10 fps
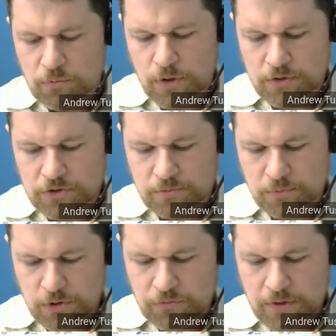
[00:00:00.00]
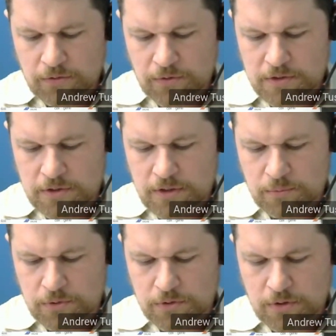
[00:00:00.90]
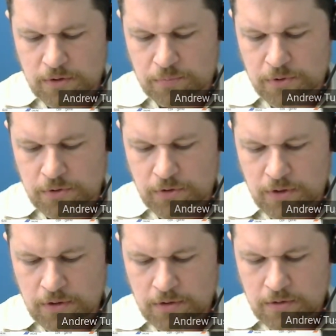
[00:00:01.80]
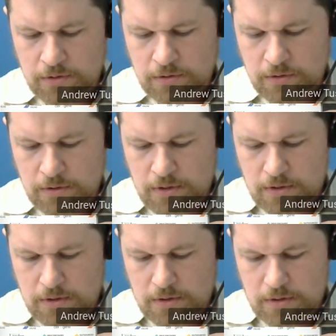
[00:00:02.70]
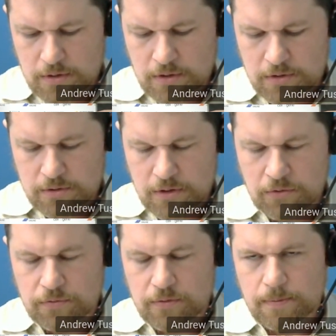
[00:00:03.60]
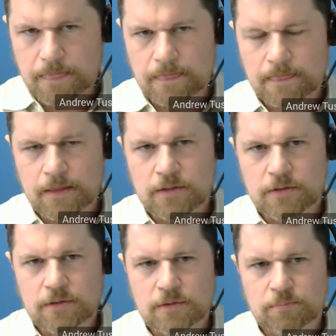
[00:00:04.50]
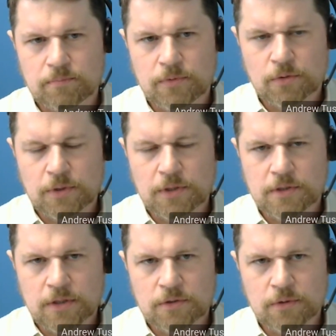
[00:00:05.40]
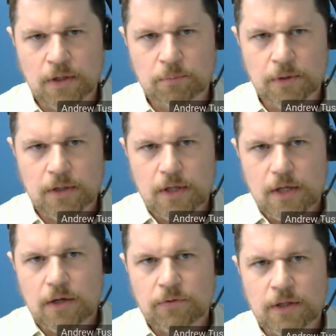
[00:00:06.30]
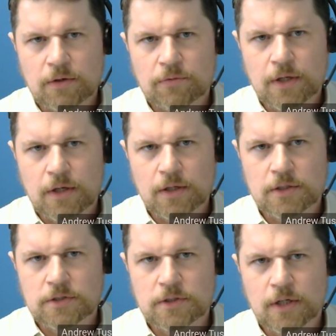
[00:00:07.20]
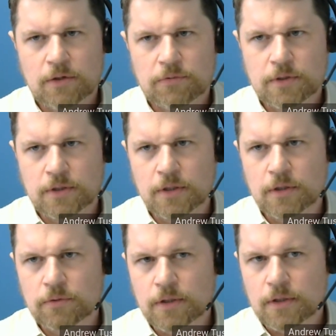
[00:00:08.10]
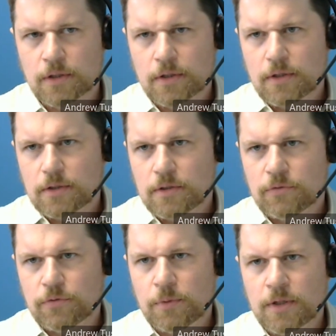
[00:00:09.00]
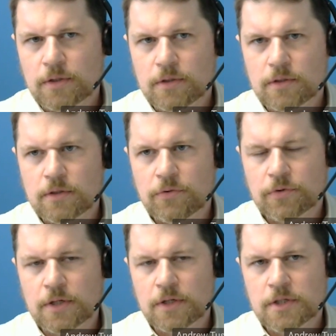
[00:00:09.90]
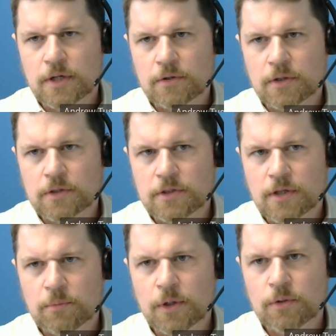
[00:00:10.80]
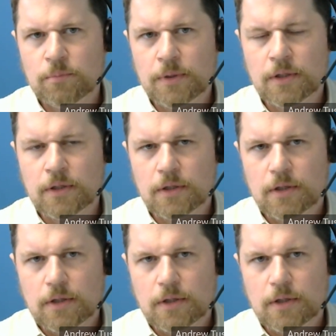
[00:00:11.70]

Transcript: think one small thing I think CMOs could improve on is, and this is not really science related, but I find they have very high staff turnover. So for me, a differentiator in a CMO would be